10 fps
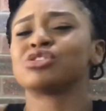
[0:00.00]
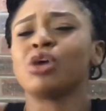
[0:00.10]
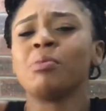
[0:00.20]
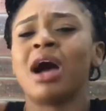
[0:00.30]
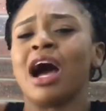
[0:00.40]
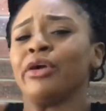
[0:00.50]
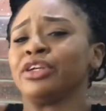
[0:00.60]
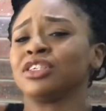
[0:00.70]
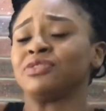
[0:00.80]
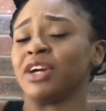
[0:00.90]
Somehow you
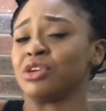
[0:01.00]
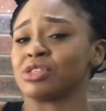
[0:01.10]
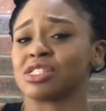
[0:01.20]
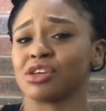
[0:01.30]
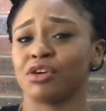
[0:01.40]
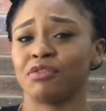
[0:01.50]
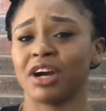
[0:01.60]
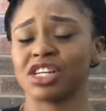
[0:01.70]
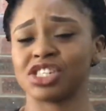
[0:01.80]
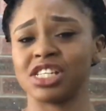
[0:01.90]
just find yourself
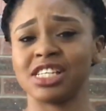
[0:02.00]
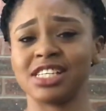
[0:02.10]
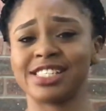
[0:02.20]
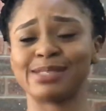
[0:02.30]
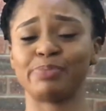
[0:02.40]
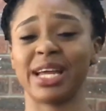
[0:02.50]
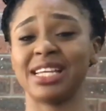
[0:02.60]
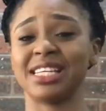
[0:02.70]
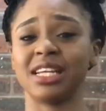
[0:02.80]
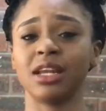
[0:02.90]
actually
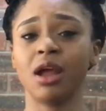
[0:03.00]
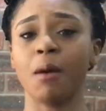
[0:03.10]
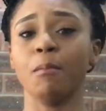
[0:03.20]
spending